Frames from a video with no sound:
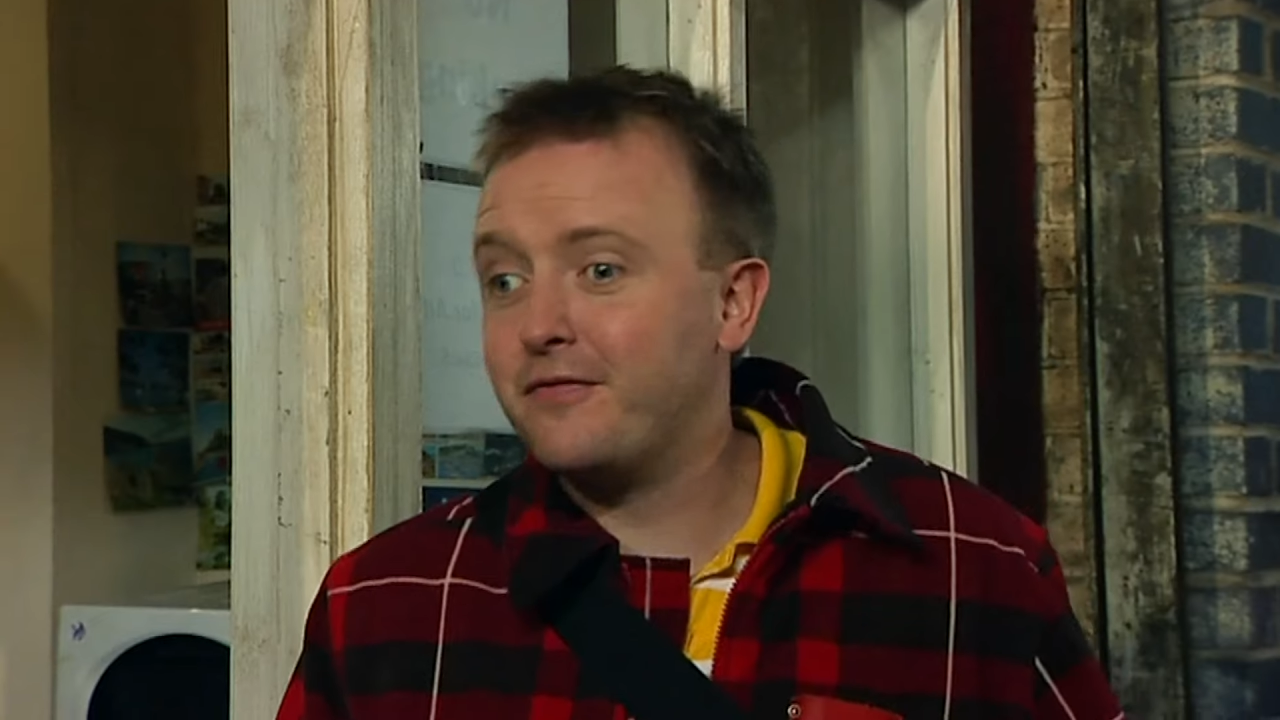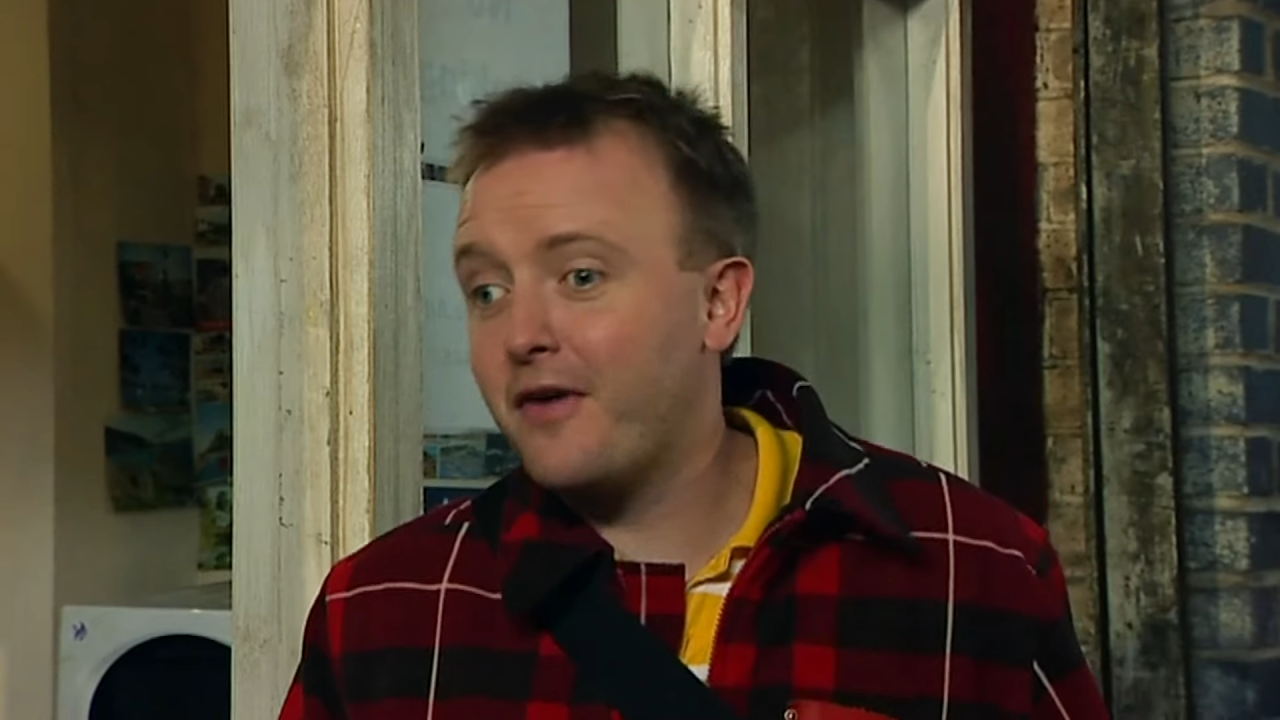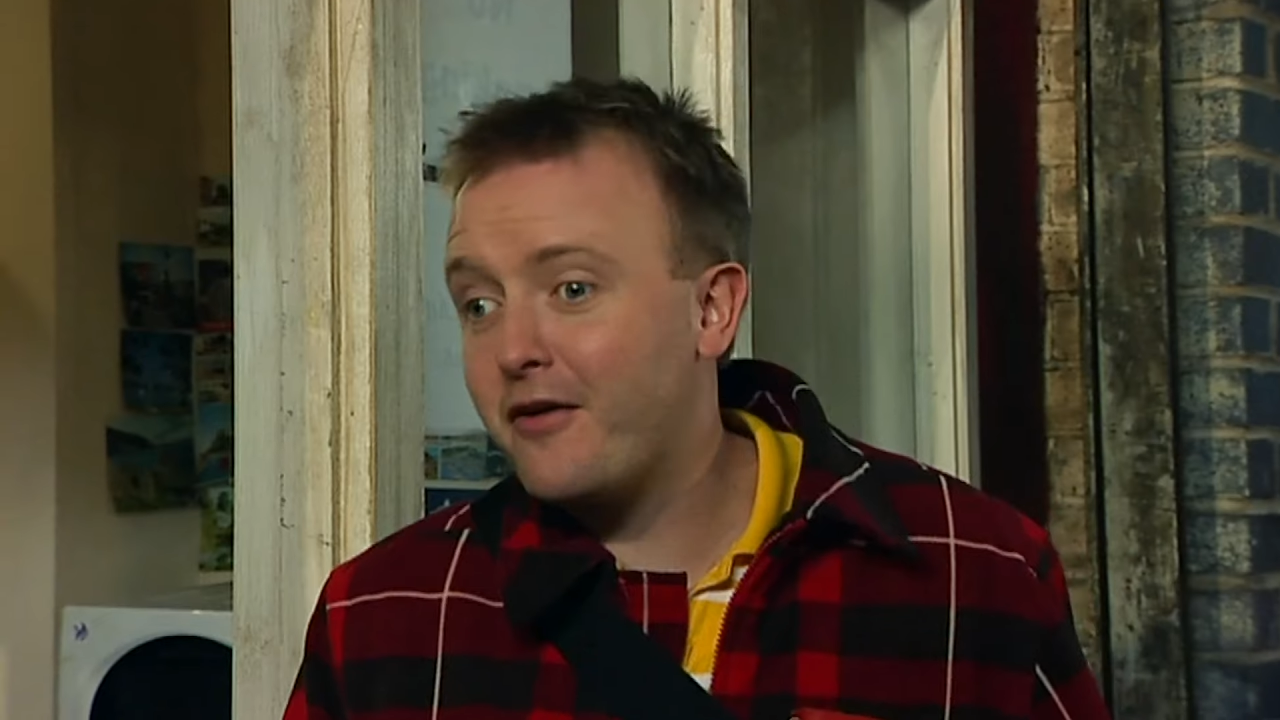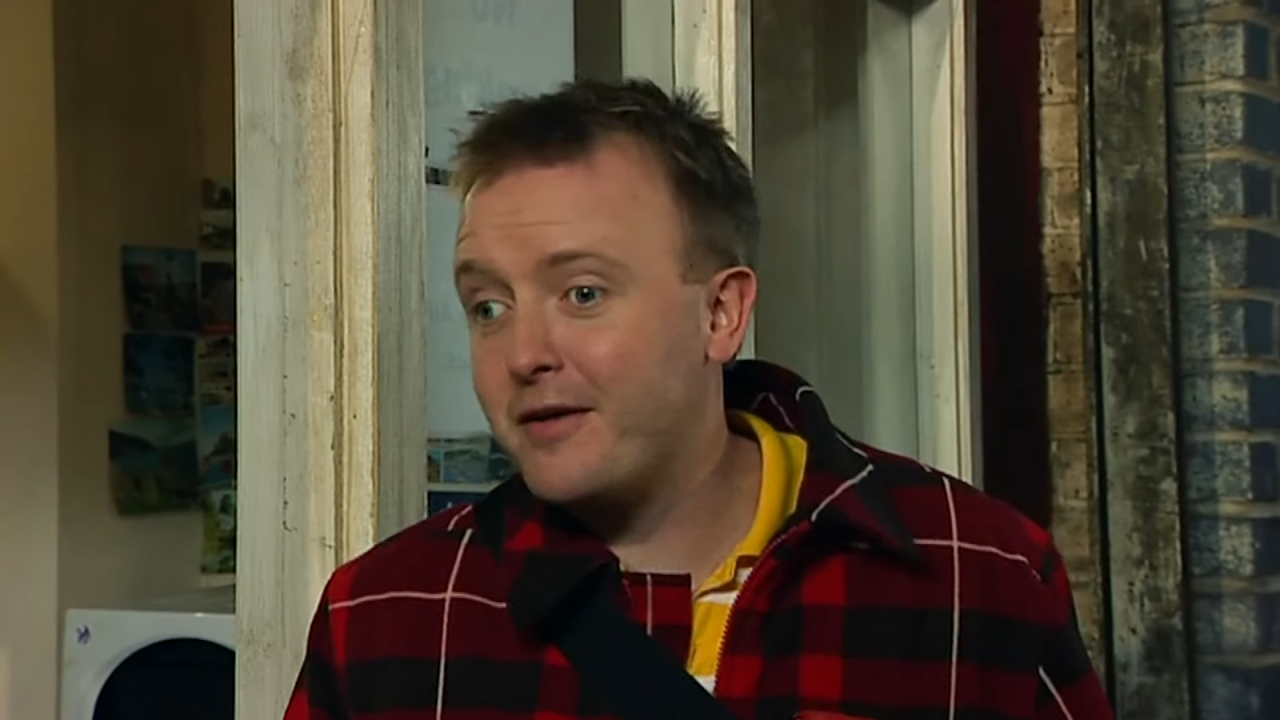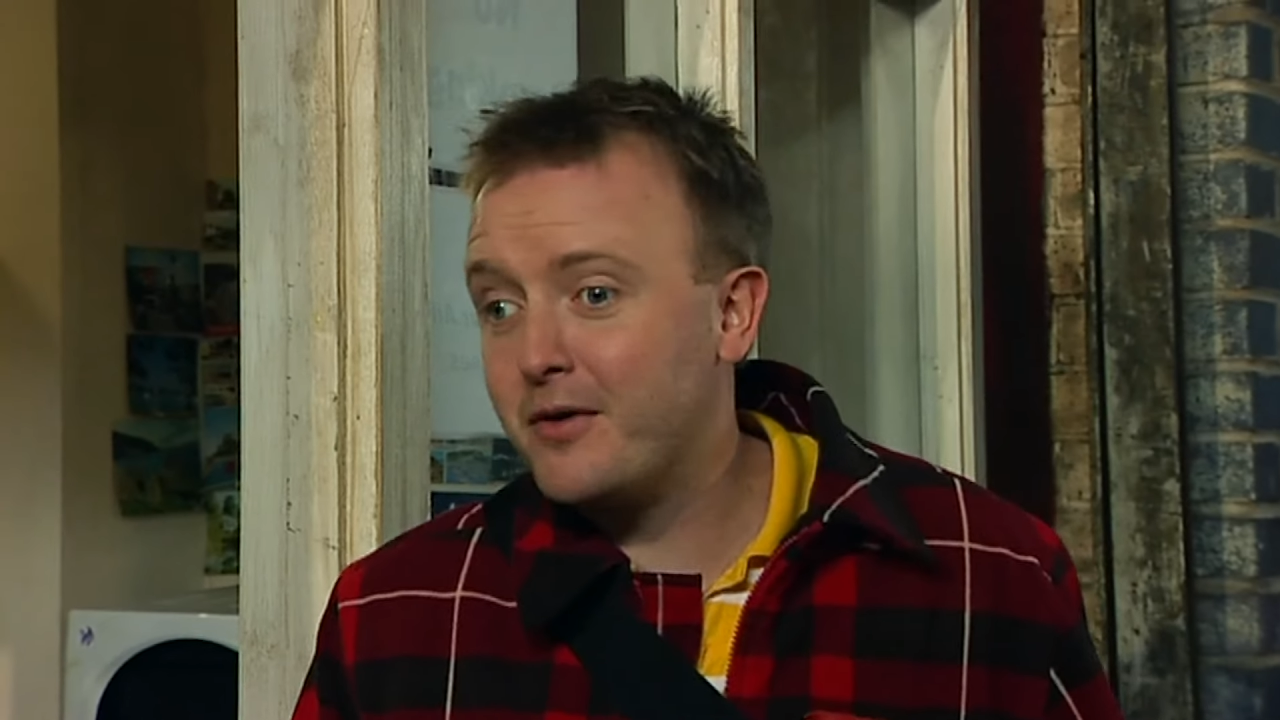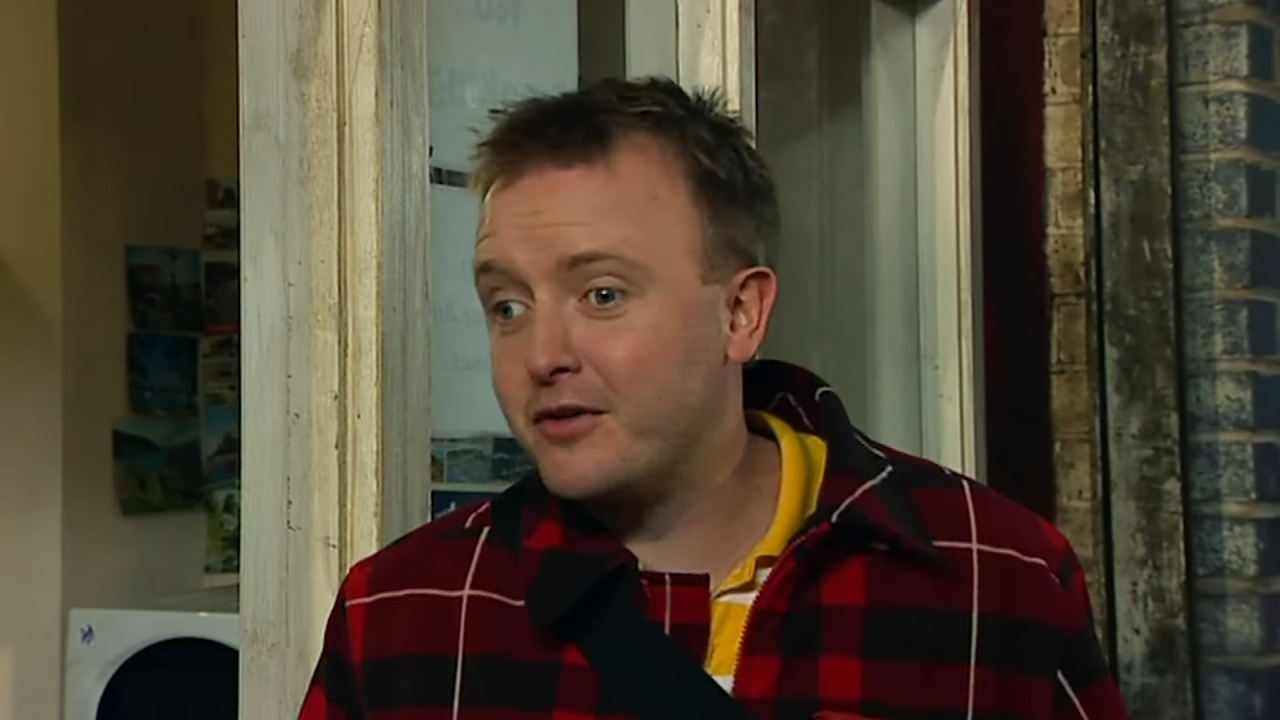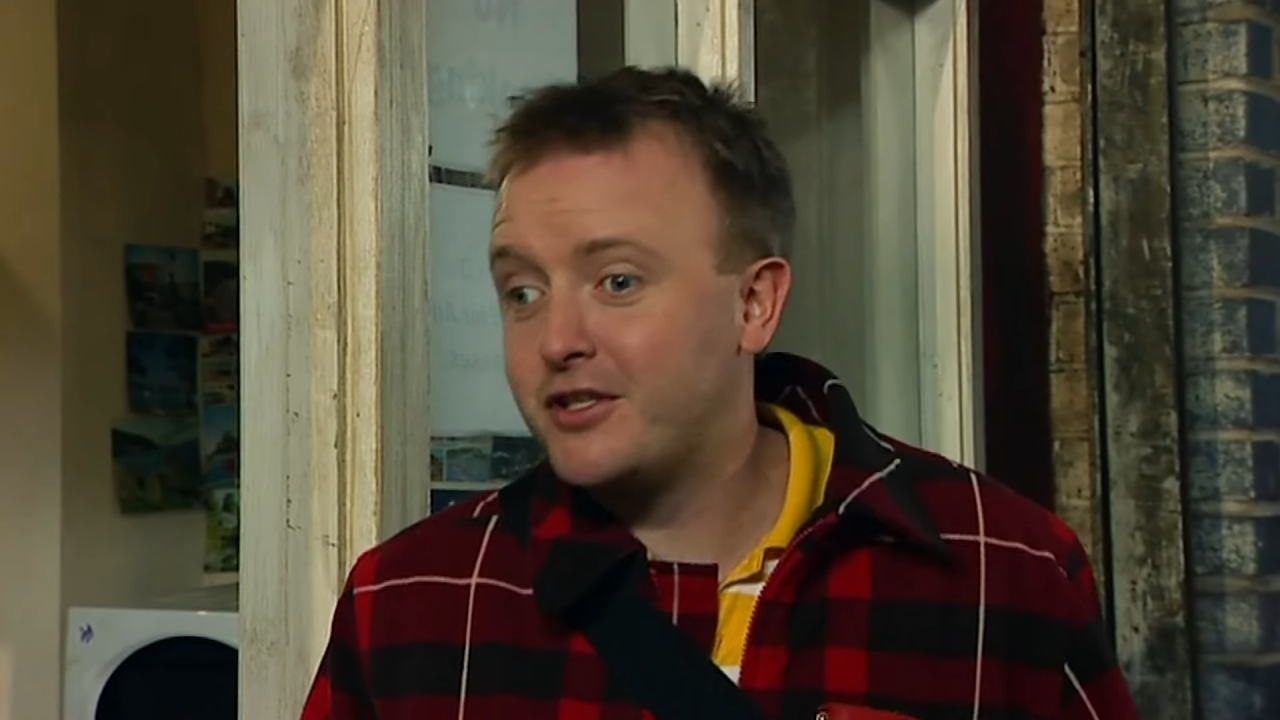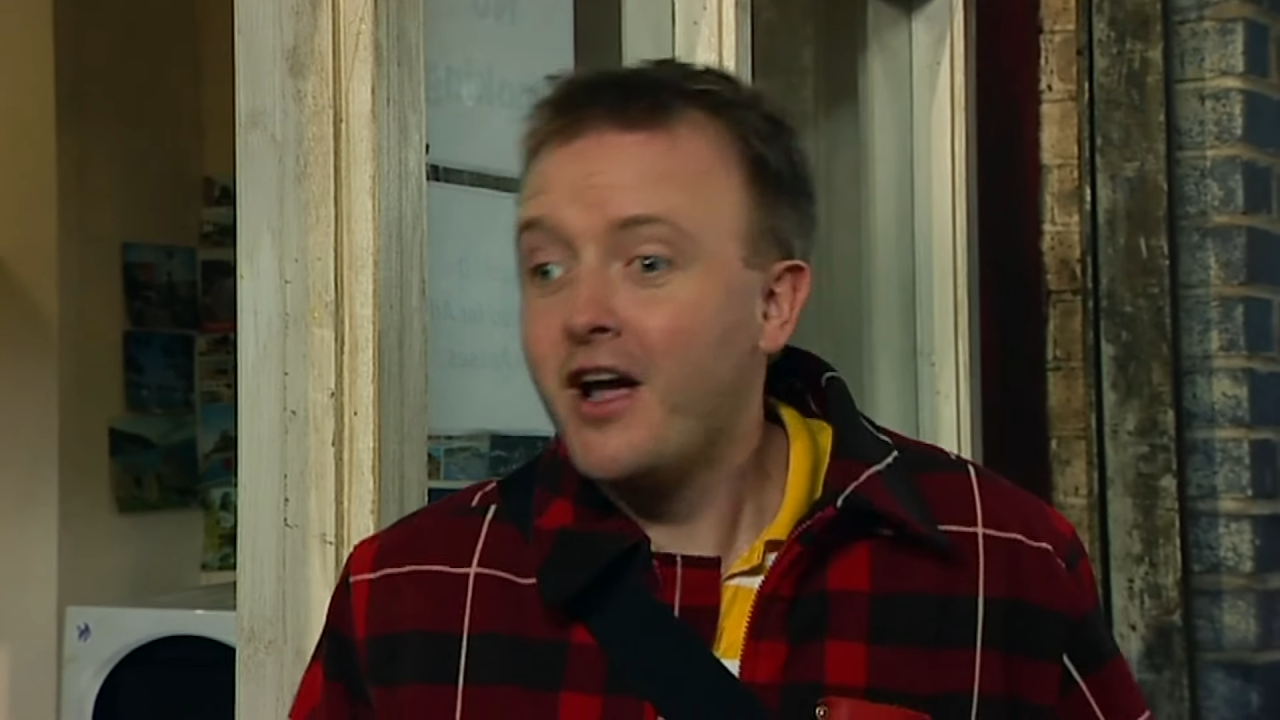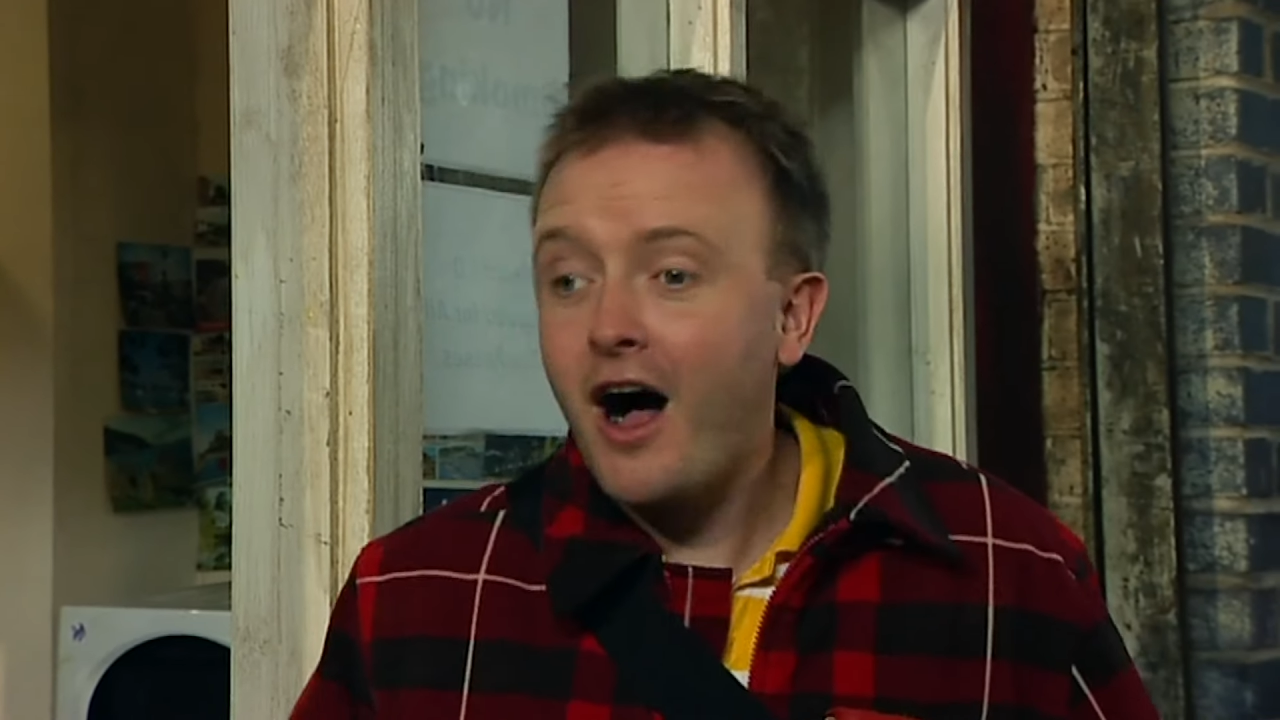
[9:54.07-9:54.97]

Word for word: very much.